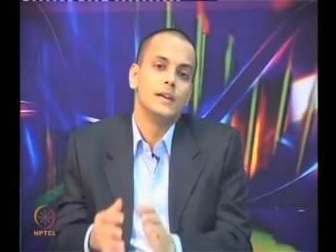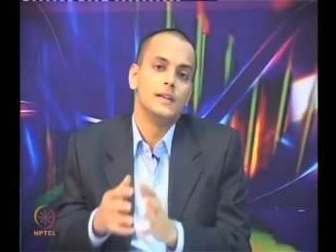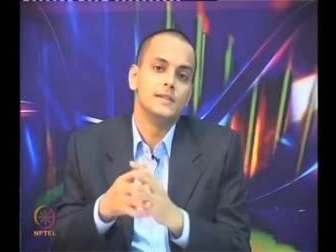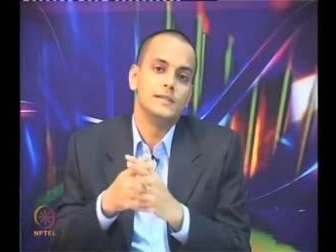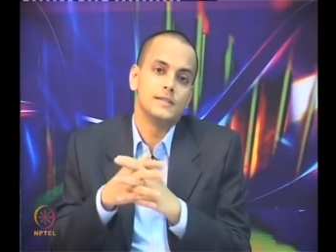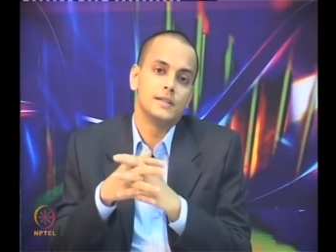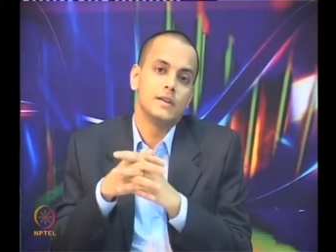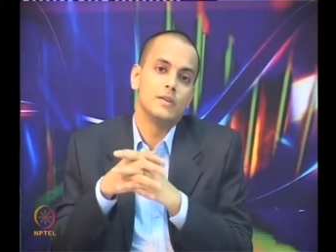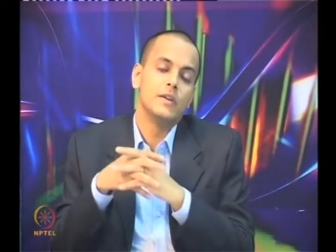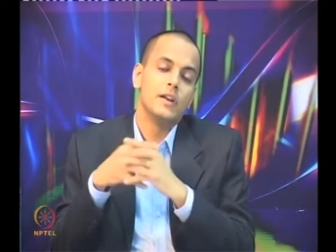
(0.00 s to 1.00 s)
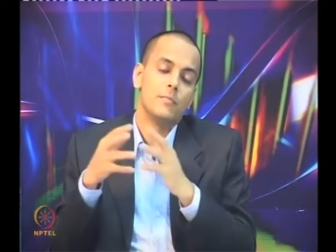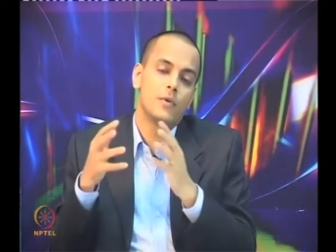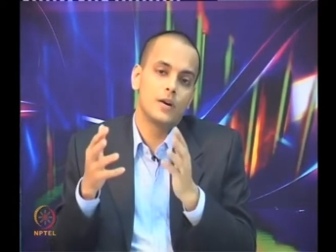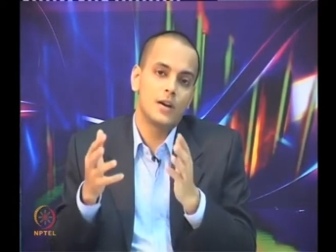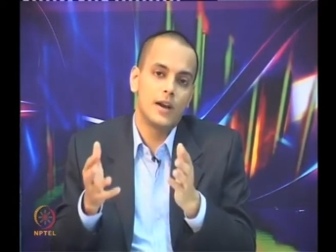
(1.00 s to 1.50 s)
is a very
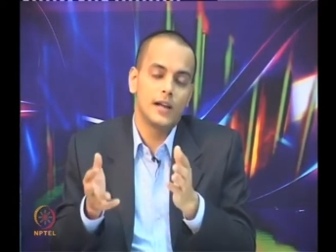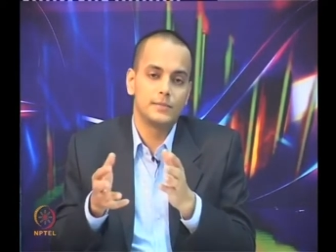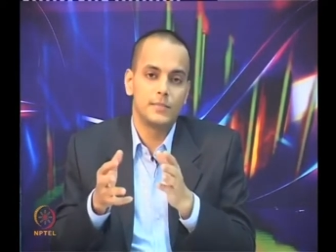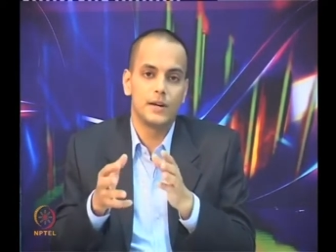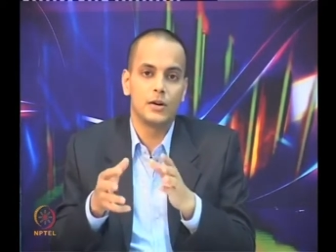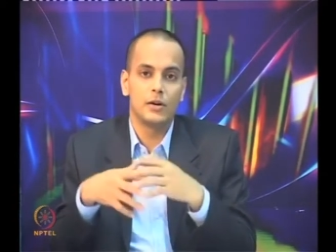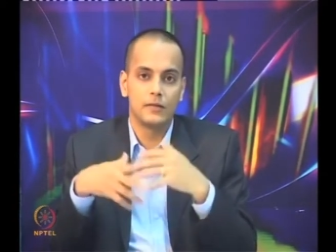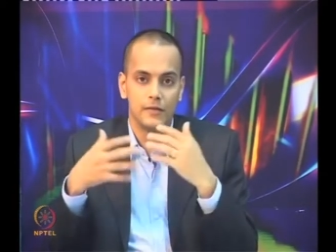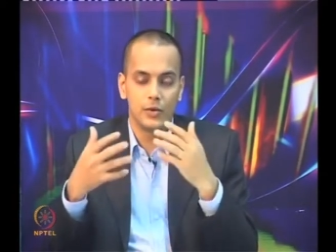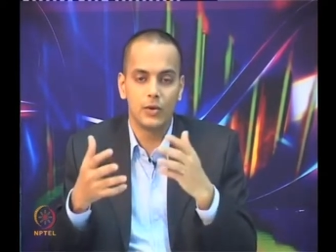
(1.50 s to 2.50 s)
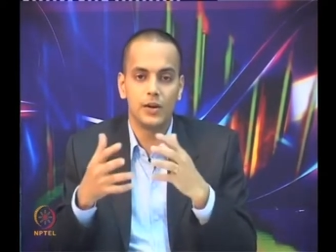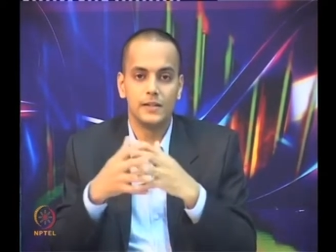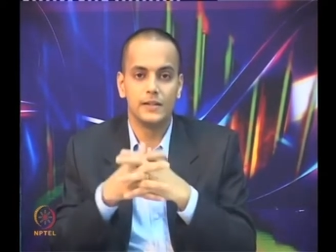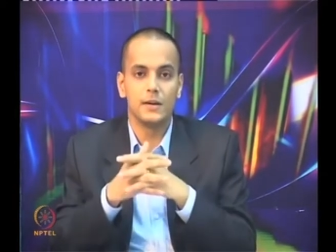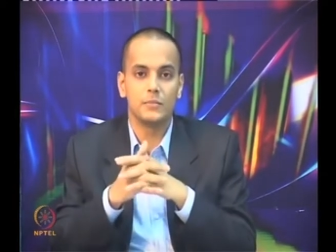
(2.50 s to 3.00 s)
important aspect of the whole
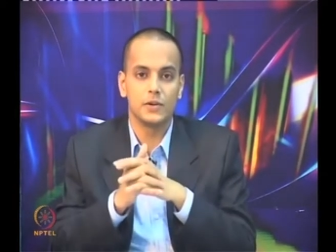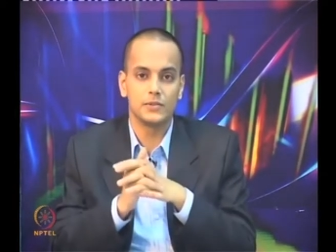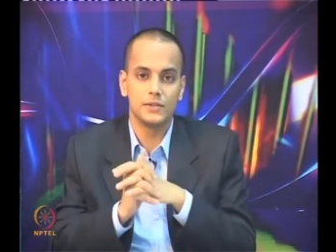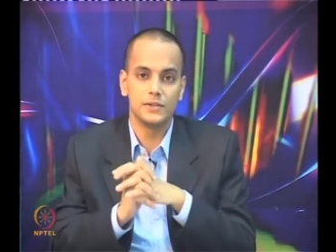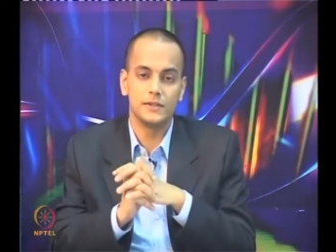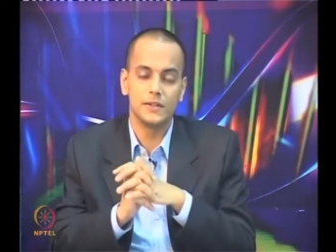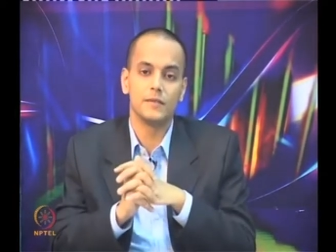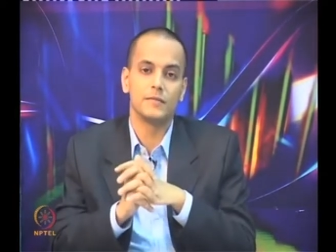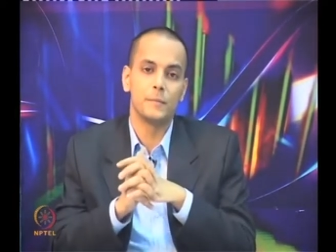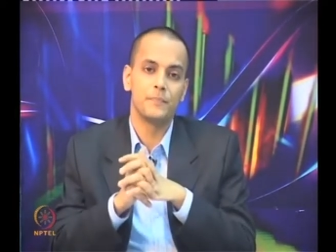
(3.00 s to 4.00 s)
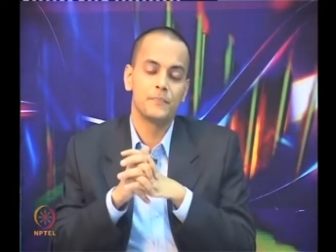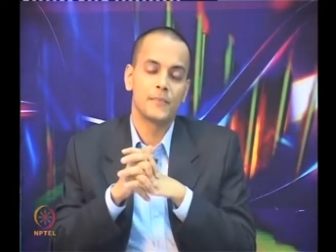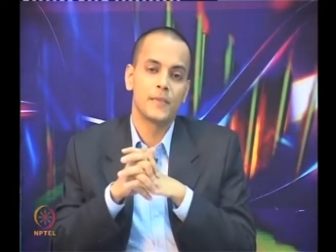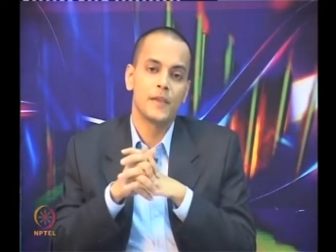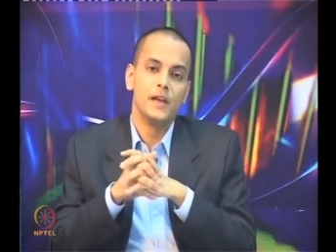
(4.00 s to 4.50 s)
design process itself.
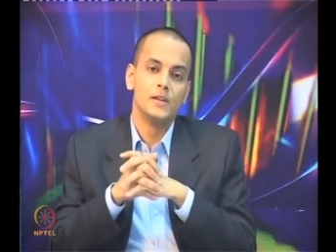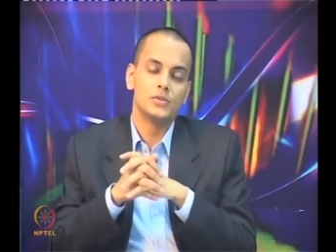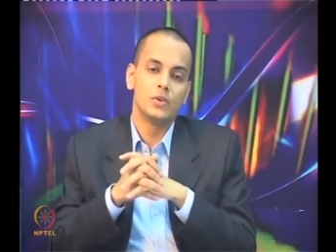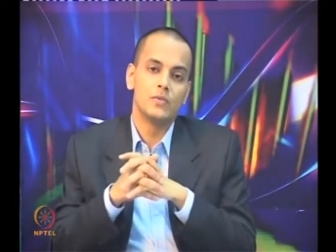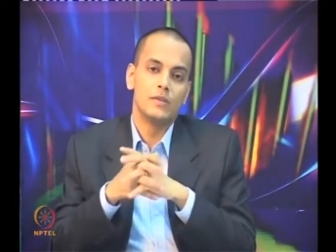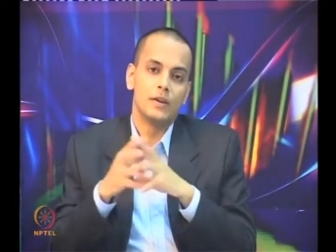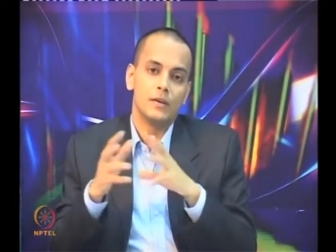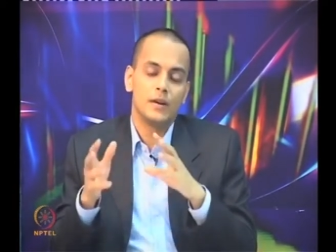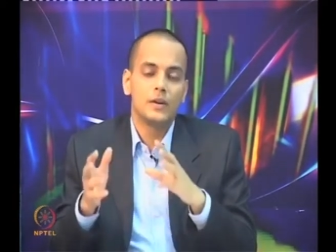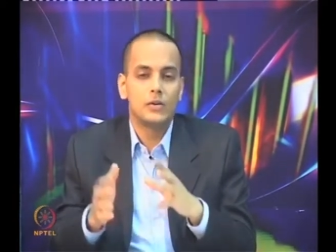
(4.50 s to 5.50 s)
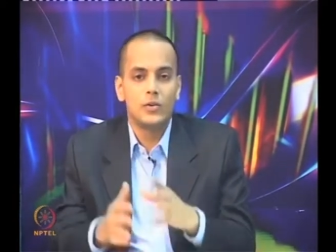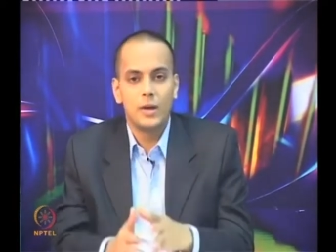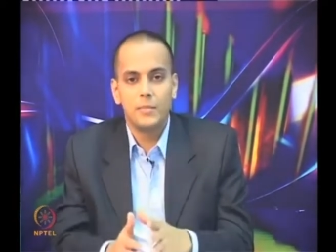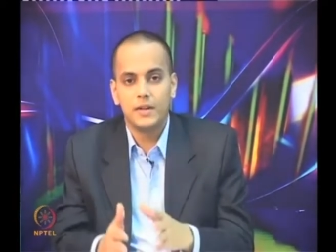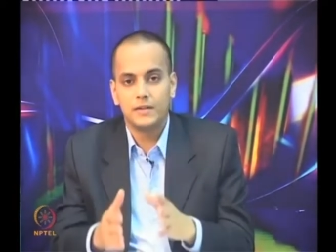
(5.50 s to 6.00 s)
So, we will
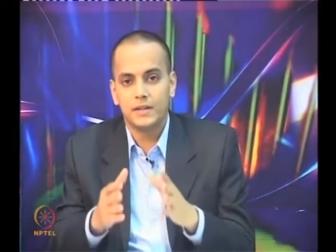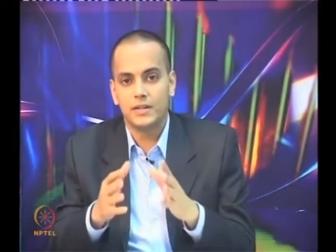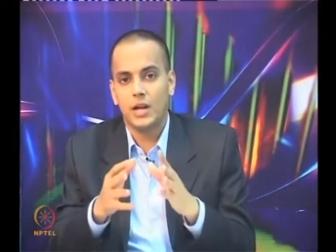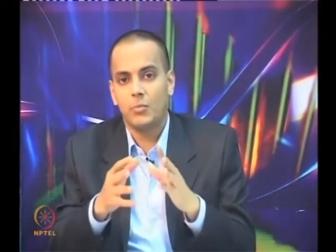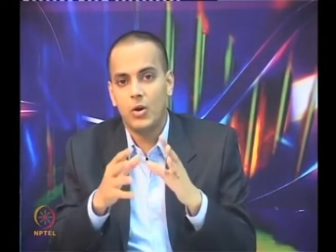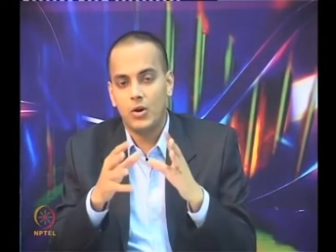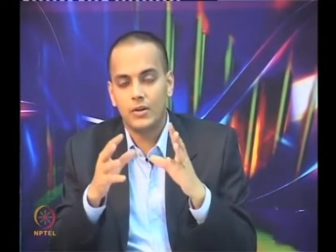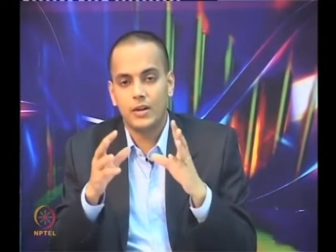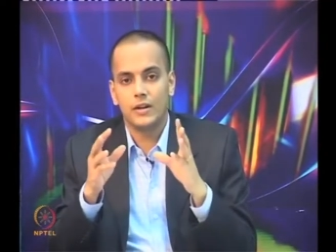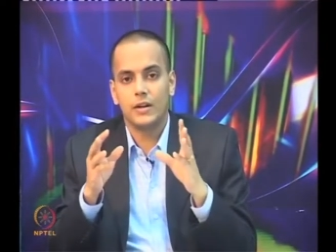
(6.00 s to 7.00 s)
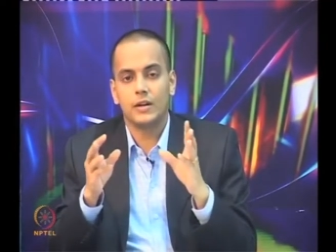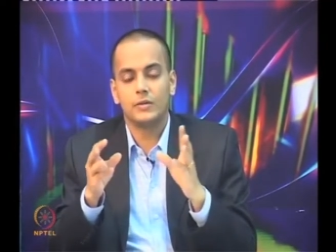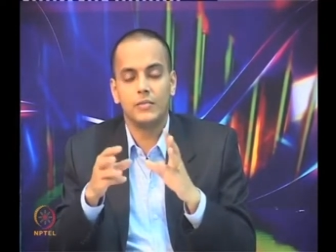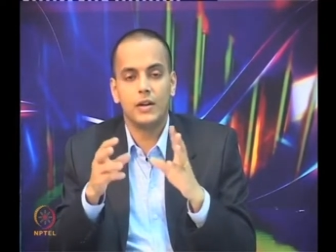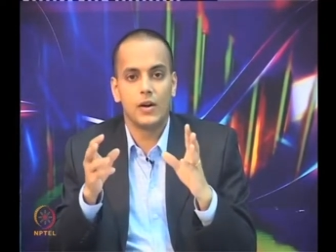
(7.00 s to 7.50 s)
today be discussing about
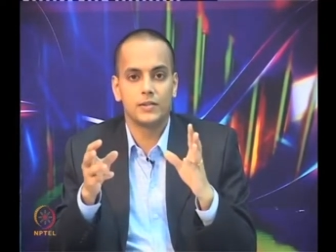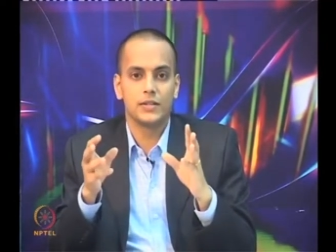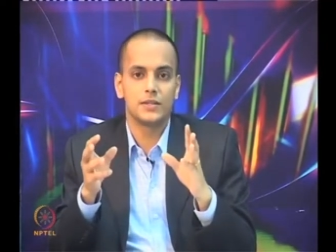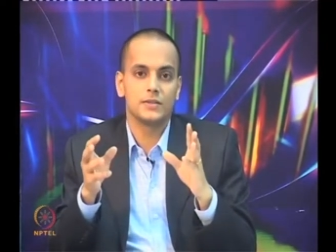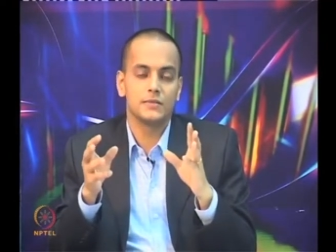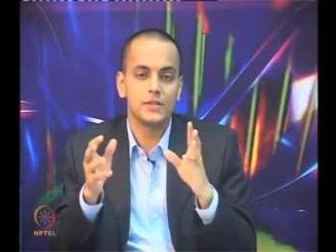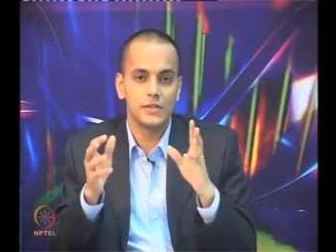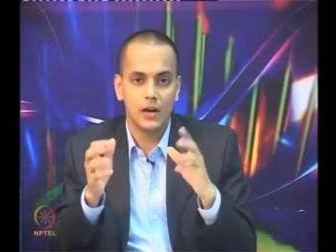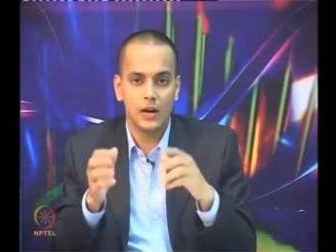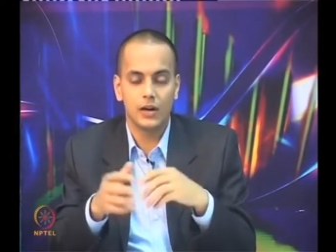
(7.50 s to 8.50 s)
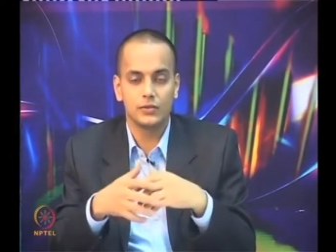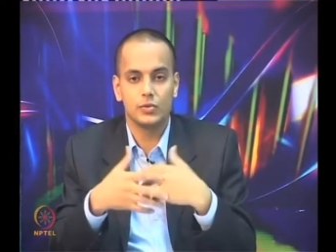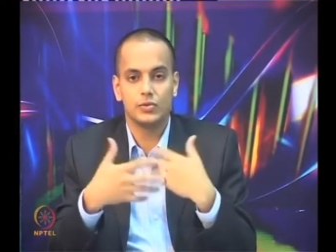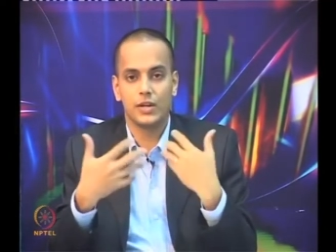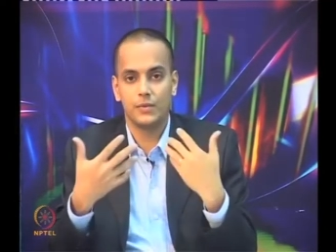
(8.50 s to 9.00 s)
uh, the losses which are
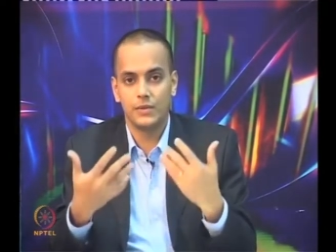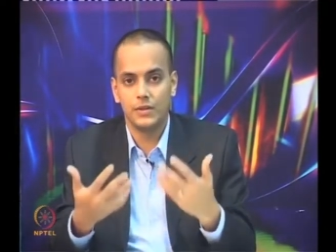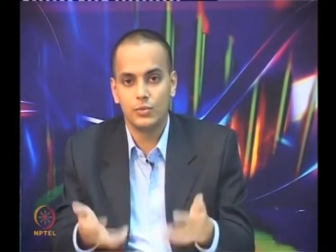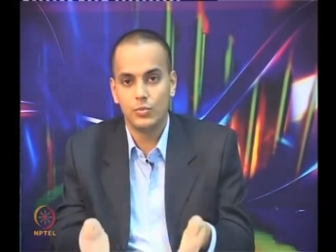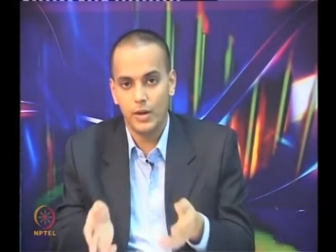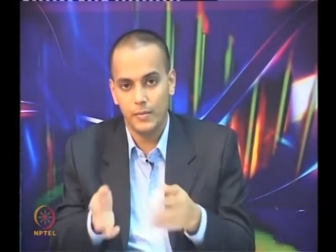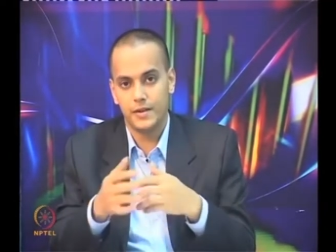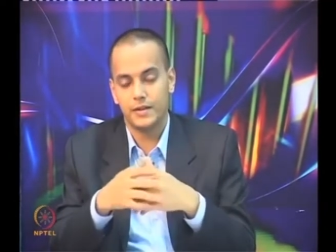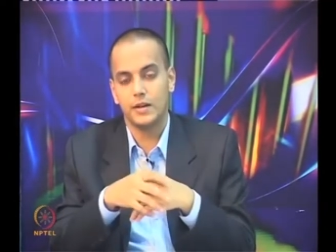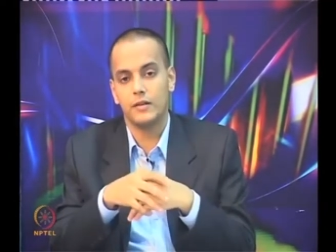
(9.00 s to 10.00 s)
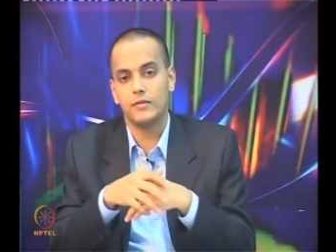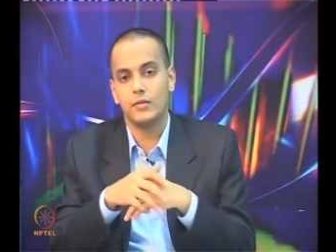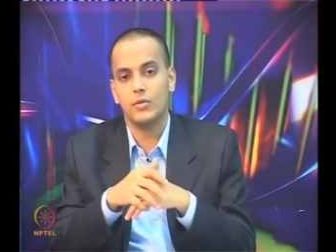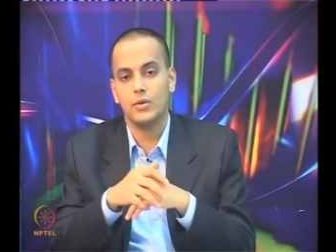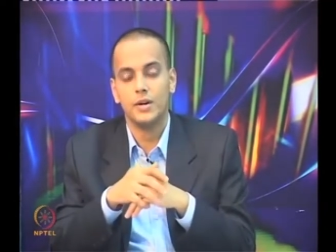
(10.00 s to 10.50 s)
associated with the two dimensional
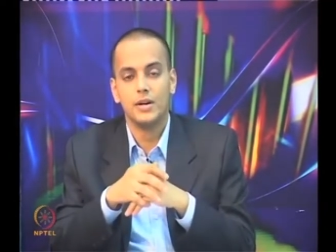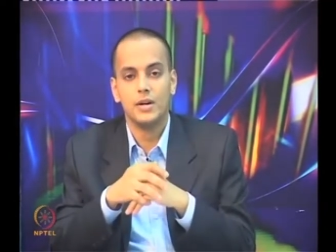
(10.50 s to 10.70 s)
flow